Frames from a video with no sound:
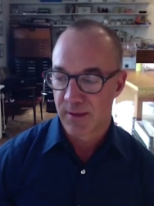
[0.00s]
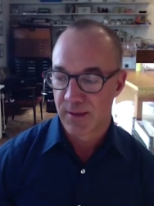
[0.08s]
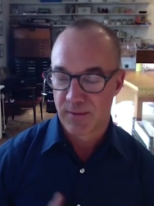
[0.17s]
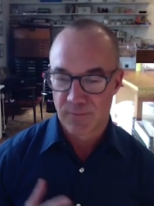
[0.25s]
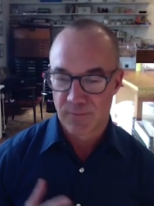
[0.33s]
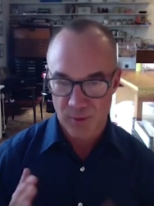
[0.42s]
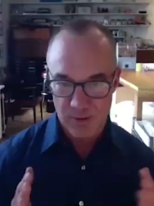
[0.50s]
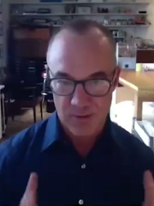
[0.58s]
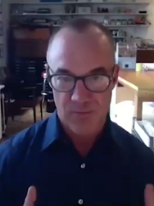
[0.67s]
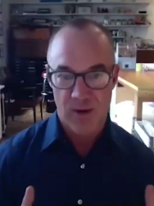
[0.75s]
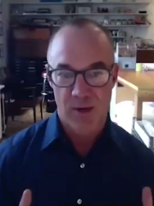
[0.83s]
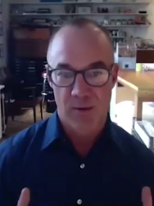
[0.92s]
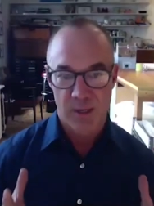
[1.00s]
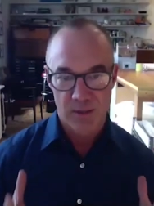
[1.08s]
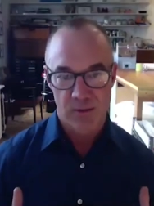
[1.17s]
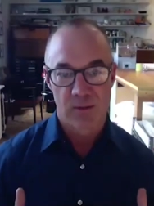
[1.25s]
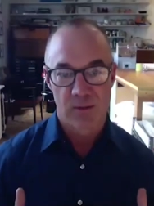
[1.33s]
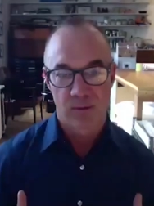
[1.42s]
a, with an
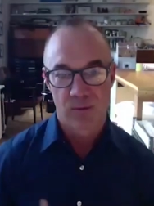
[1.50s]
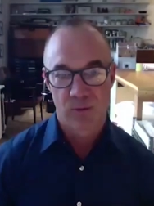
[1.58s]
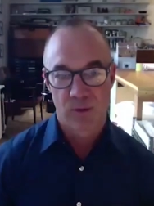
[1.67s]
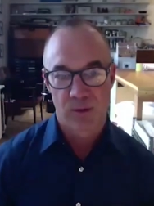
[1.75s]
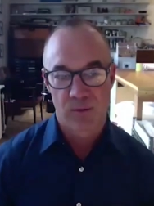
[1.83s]
environmental sort